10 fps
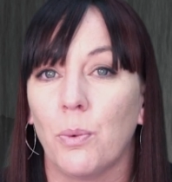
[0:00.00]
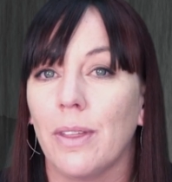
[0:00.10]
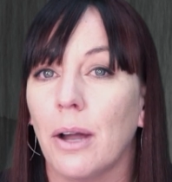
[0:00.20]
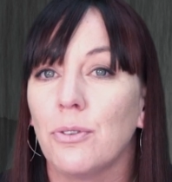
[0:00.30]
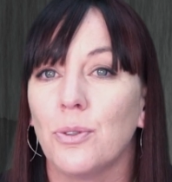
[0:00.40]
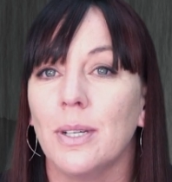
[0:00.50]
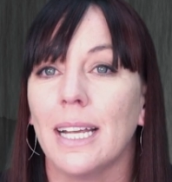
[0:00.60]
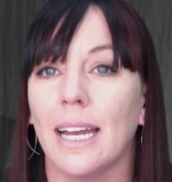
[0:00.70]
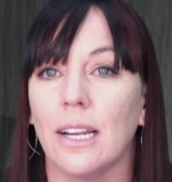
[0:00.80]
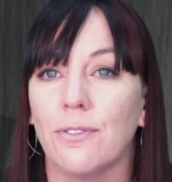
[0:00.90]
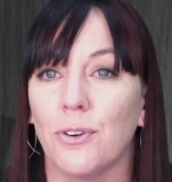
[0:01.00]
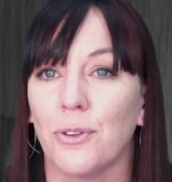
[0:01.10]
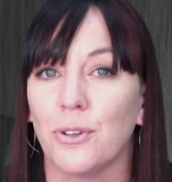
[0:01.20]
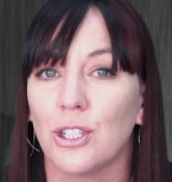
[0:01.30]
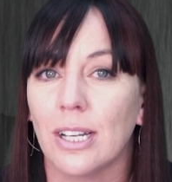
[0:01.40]
without doing any
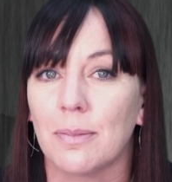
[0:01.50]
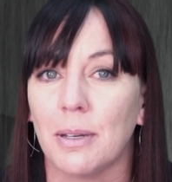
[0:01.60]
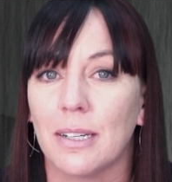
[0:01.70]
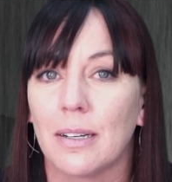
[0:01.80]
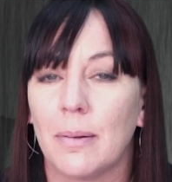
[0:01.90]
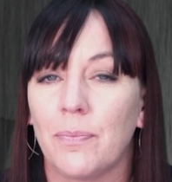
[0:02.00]
further adjustment.